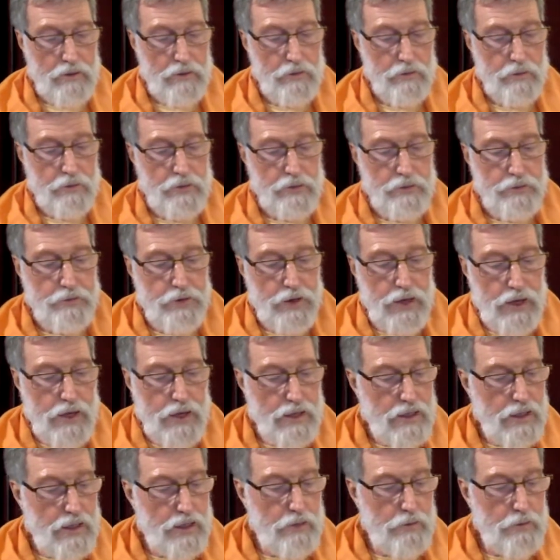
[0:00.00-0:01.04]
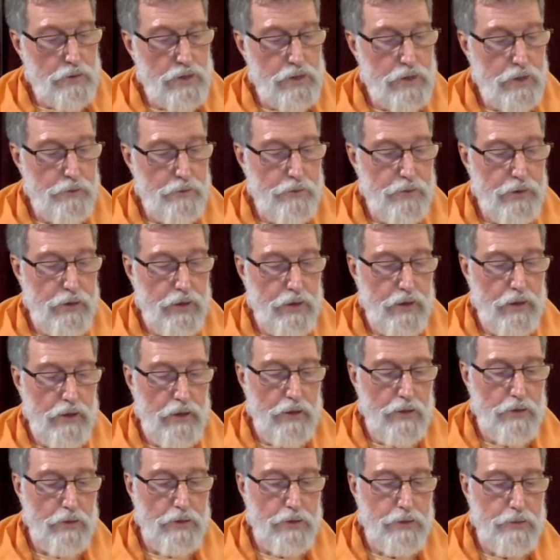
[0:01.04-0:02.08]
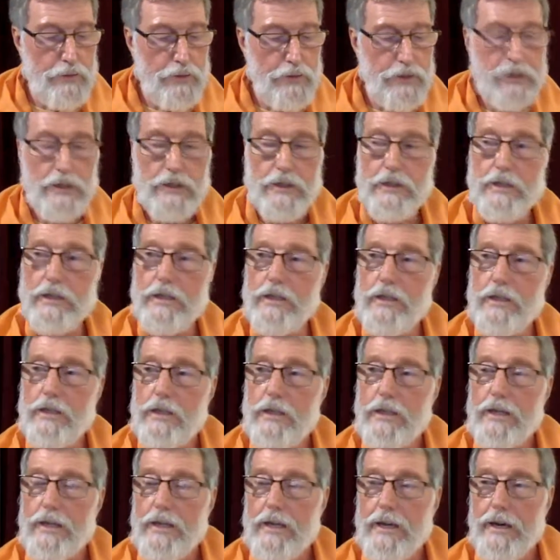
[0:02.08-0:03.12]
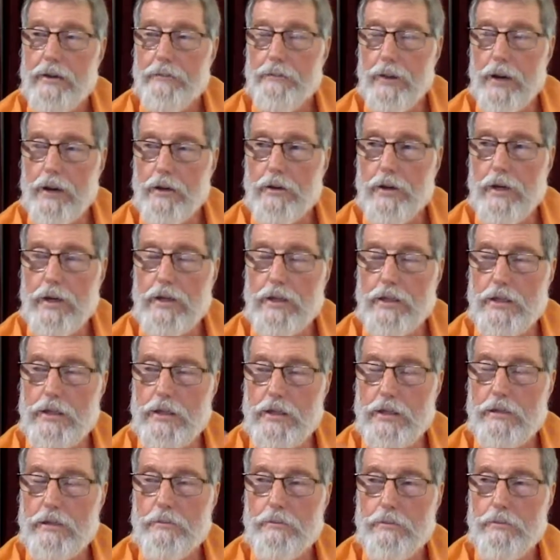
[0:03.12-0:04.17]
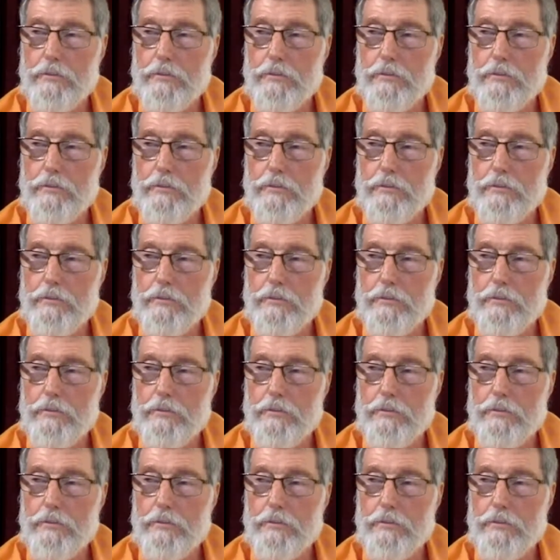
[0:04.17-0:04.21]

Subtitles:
was feeling that there was something inauspicious about his